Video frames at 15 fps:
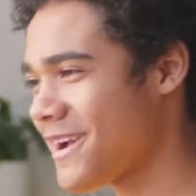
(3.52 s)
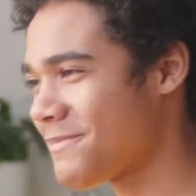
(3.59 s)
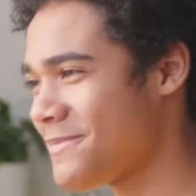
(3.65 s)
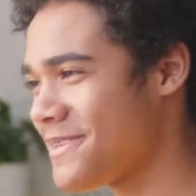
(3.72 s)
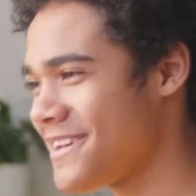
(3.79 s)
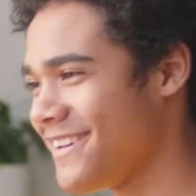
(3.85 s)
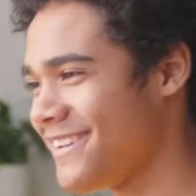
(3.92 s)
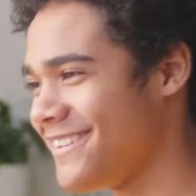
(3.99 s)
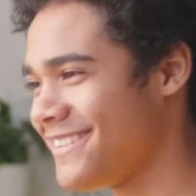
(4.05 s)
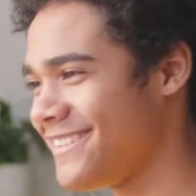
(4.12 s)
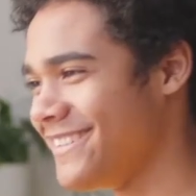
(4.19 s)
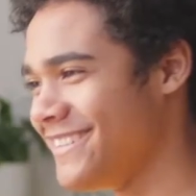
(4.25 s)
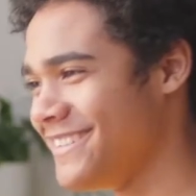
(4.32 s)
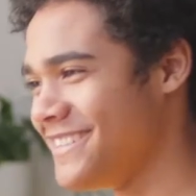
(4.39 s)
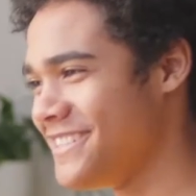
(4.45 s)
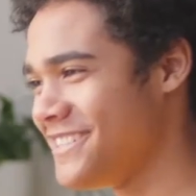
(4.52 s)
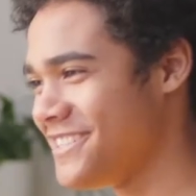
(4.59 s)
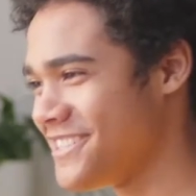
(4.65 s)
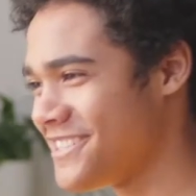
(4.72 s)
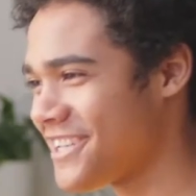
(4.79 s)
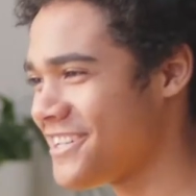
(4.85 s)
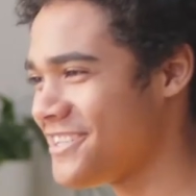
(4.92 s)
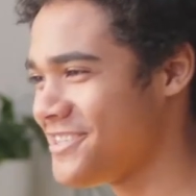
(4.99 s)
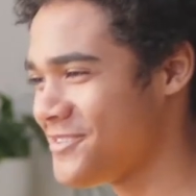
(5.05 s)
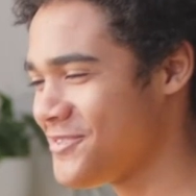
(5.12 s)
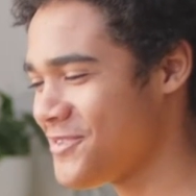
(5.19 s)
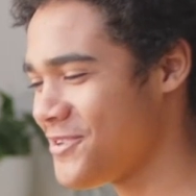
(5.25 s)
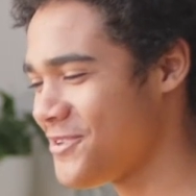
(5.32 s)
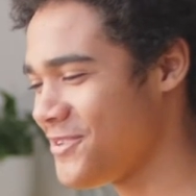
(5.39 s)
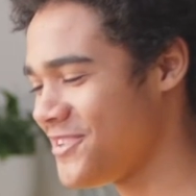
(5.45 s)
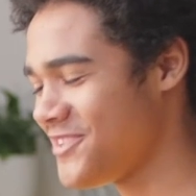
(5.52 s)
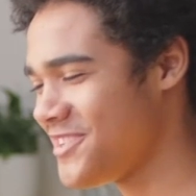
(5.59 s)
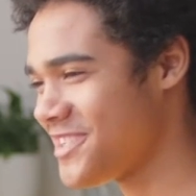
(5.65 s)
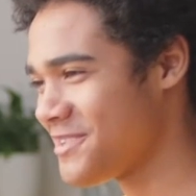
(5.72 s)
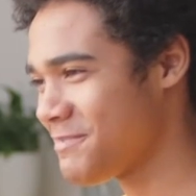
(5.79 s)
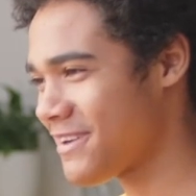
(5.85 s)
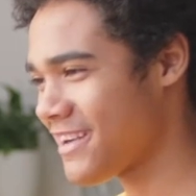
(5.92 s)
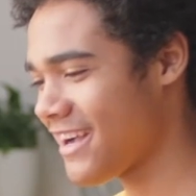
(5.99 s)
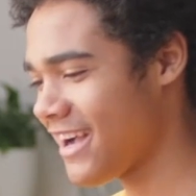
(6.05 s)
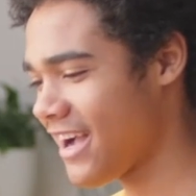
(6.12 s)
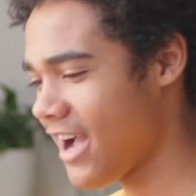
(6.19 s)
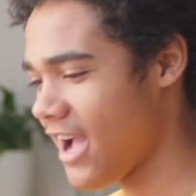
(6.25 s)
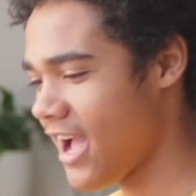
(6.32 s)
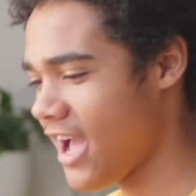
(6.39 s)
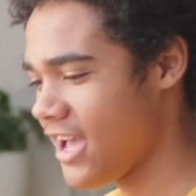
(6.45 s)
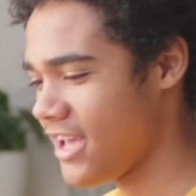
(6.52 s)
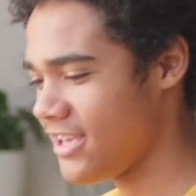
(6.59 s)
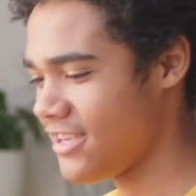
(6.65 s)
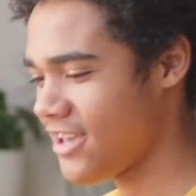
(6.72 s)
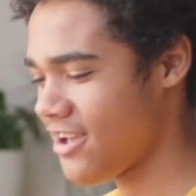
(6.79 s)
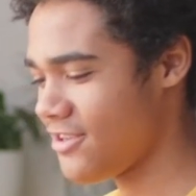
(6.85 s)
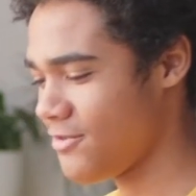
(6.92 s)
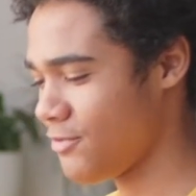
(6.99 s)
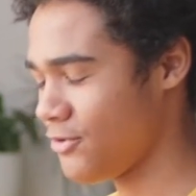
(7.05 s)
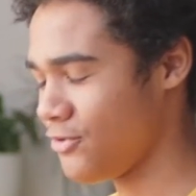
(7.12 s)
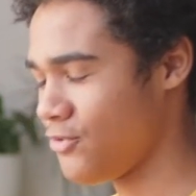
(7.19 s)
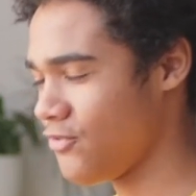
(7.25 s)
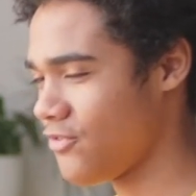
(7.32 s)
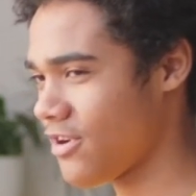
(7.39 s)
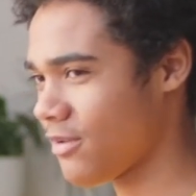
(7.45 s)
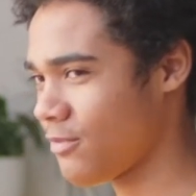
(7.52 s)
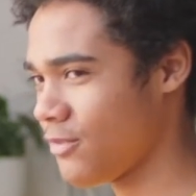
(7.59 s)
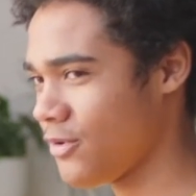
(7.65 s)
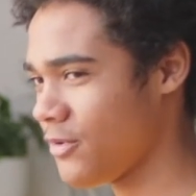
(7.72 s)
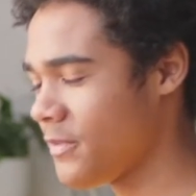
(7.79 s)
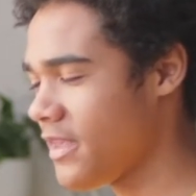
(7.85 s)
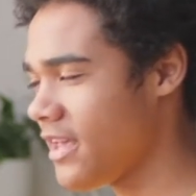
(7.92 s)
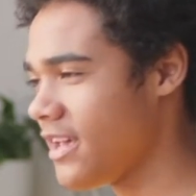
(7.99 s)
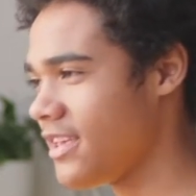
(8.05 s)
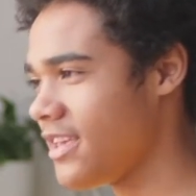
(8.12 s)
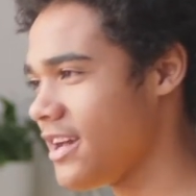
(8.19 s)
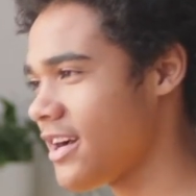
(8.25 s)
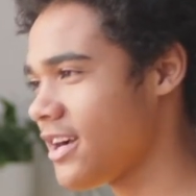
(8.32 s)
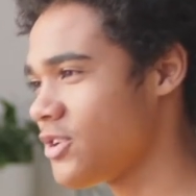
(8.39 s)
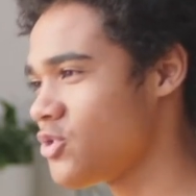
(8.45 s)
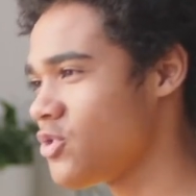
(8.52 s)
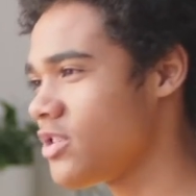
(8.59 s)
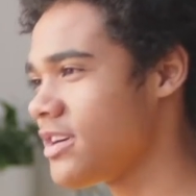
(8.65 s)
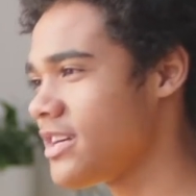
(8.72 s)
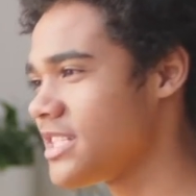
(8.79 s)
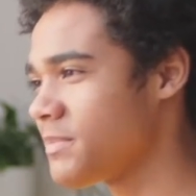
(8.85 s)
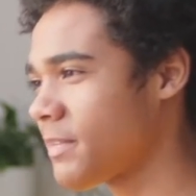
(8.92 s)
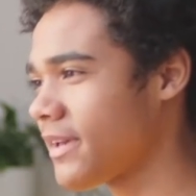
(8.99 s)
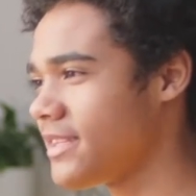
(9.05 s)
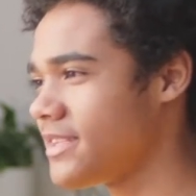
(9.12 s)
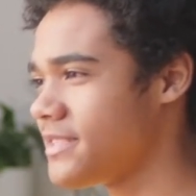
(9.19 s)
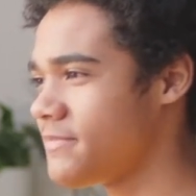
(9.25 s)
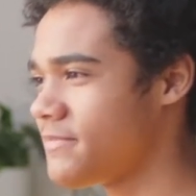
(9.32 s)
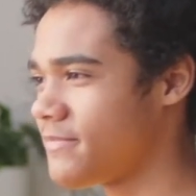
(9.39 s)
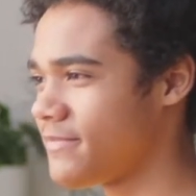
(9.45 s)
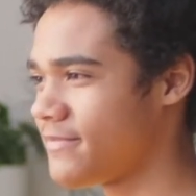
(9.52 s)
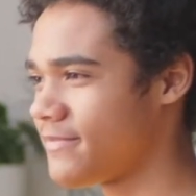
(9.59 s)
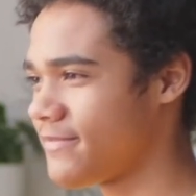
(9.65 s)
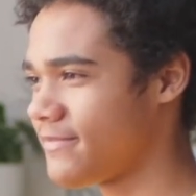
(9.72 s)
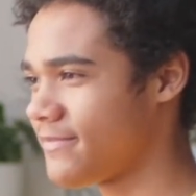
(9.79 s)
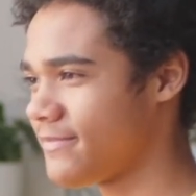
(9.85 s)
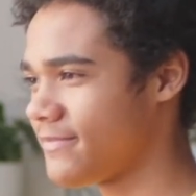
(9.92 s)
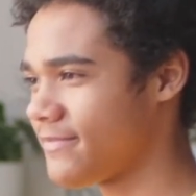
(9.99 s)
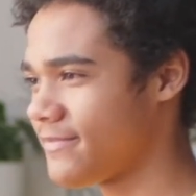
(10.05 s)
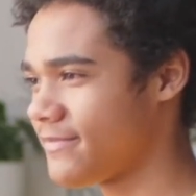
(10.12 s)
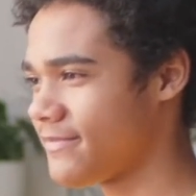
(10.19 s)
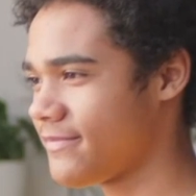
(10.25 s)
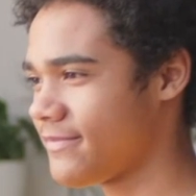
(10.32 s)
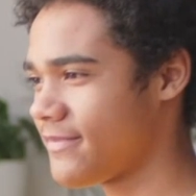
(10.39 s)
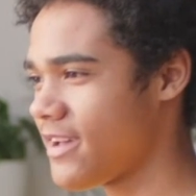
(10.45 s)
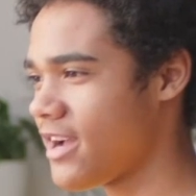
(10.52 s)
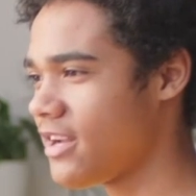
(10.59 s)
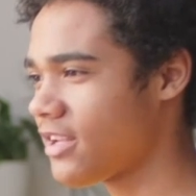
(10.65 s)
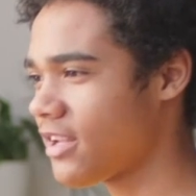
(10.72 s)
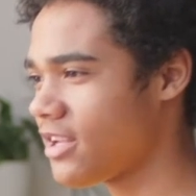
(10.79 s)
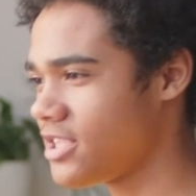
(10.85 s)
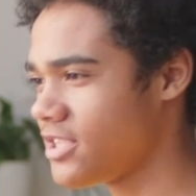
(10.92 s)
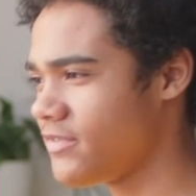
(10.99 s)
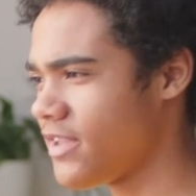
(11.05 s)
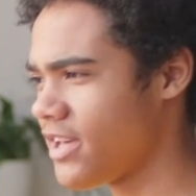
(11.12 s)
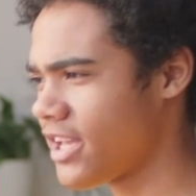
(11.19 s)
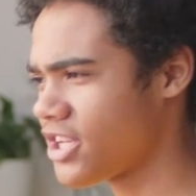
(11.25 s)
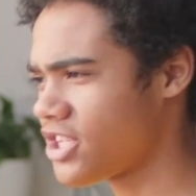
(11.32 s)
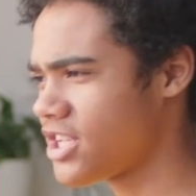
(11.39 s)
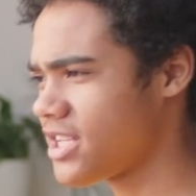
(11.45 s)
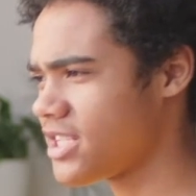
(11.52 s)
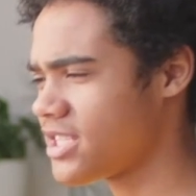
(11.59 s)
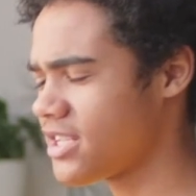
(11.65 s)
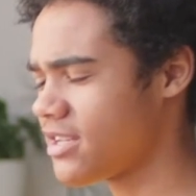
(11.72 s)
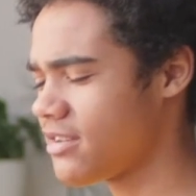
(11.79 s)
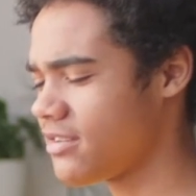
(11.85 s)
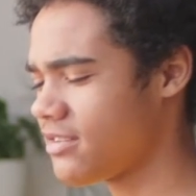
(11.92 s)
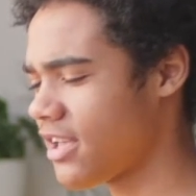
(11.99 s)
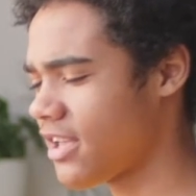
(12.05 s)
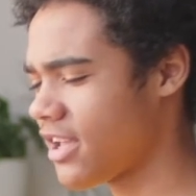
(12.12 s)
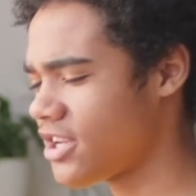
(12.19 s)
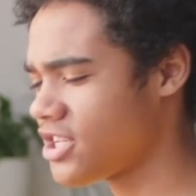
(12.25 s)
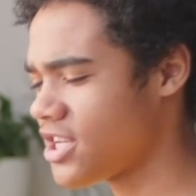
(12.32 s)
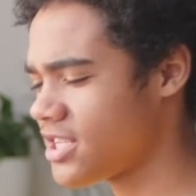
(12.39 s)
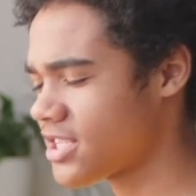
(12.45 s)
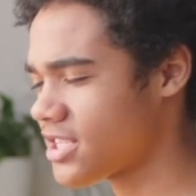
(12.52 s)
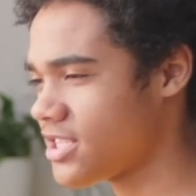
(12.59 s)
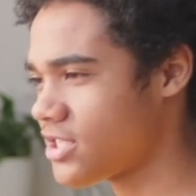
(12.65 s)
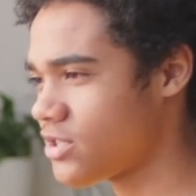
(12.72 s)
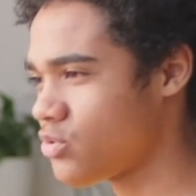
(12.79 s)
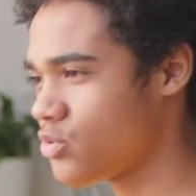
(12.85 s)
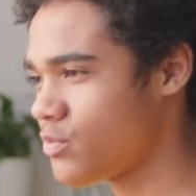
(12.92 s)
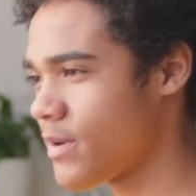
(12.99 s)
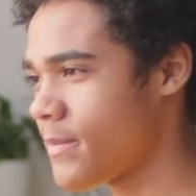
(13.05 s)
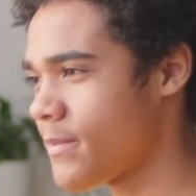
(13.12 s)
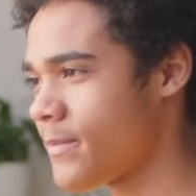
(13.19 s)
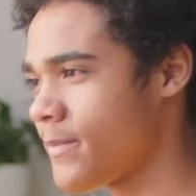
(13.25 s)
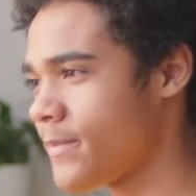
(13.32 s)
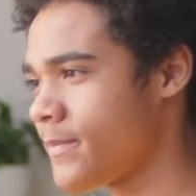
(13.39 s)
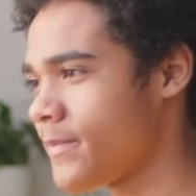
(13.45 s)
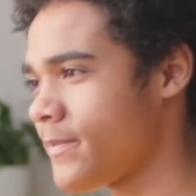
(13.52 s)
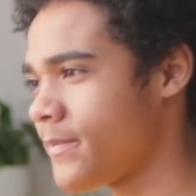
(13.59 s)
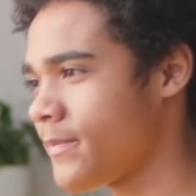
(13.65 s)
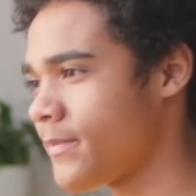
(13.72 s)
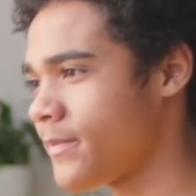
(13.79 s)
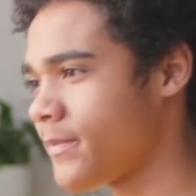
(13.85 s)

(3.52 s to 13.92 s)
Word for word: Engage your students or audience with interactive questions to measure their understanding and gather insights. In this tutorial, we'll show you how to create a quiz and add questions to it.